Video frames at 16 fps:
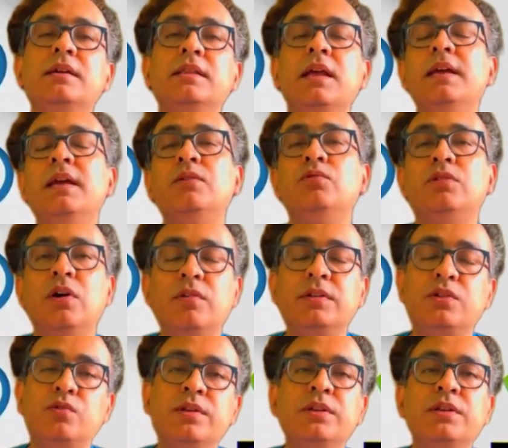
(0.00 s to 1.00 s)
in the year
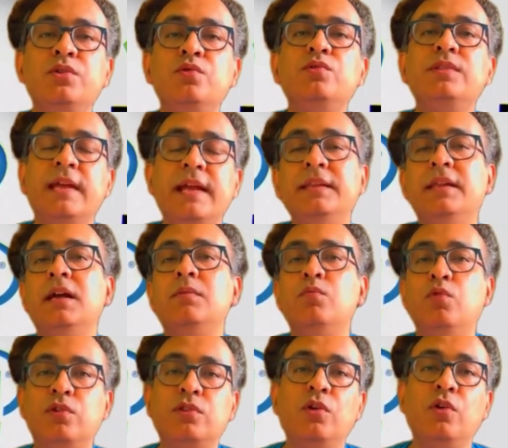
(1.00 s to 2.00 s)
2022 said that
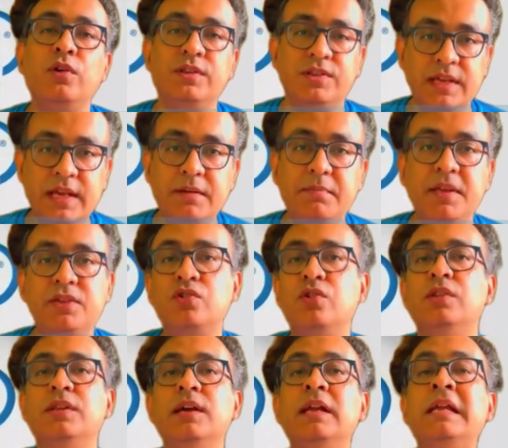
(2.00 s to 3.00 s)
Moore's law is dead based
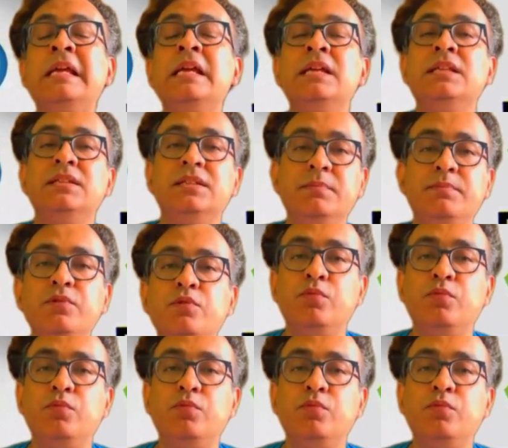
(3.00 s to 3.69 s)
on their GPU